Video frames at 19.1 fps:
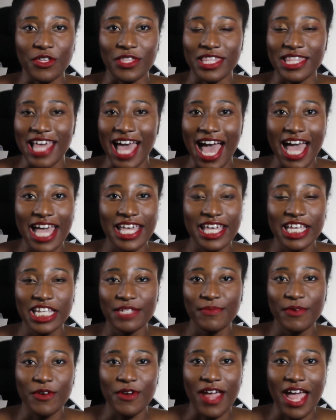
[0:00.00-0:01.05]
That is
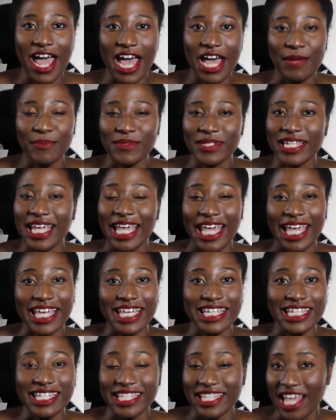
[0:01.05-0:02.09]
perhaps
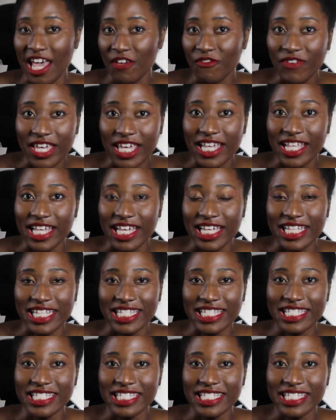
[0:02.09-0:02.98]
7